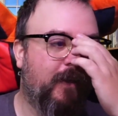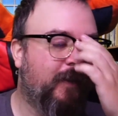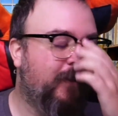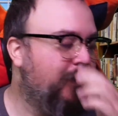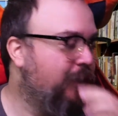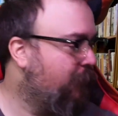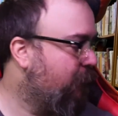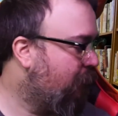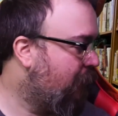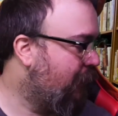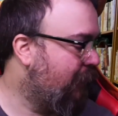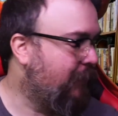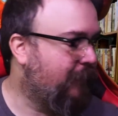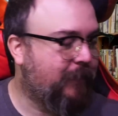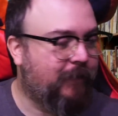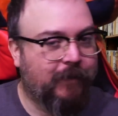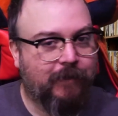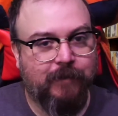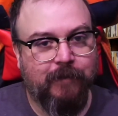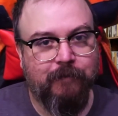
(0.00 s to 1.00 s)
this one
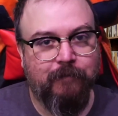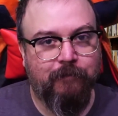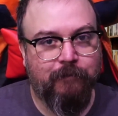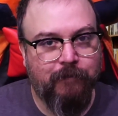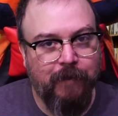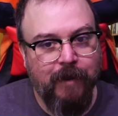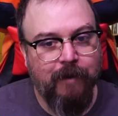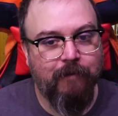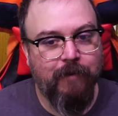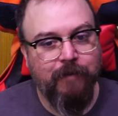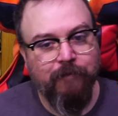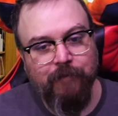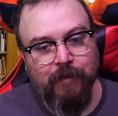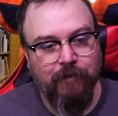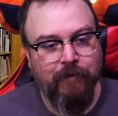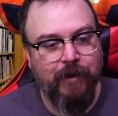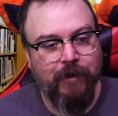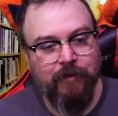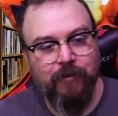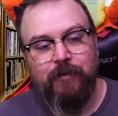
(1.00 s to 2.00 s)
is just very,
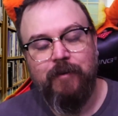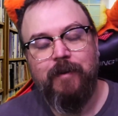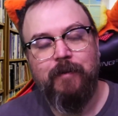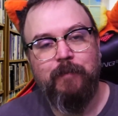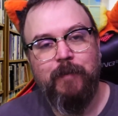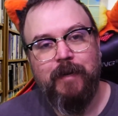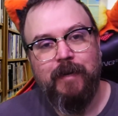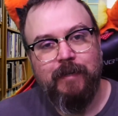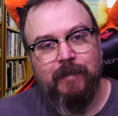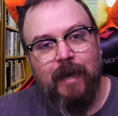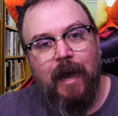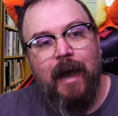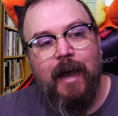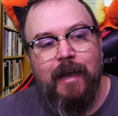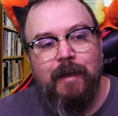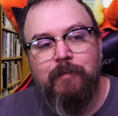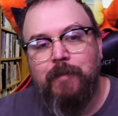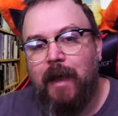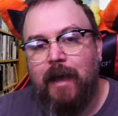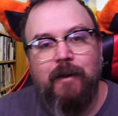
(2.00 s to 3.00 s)
very good because I
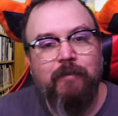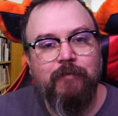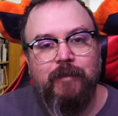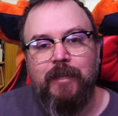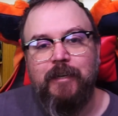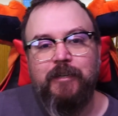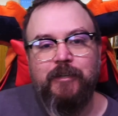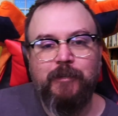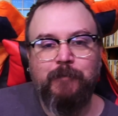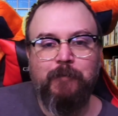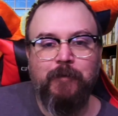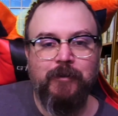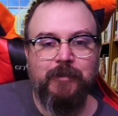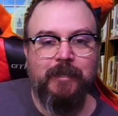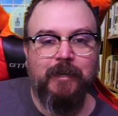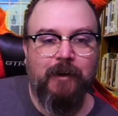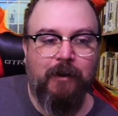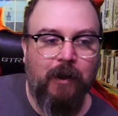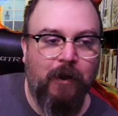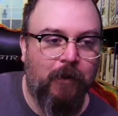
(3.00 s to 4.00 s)
am not a religious
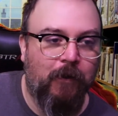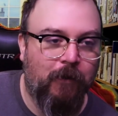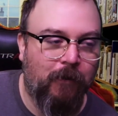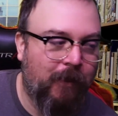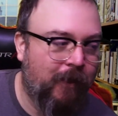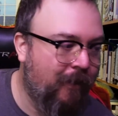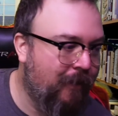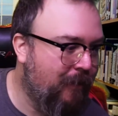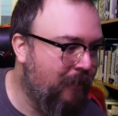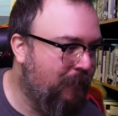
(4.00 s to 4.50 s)
person at all,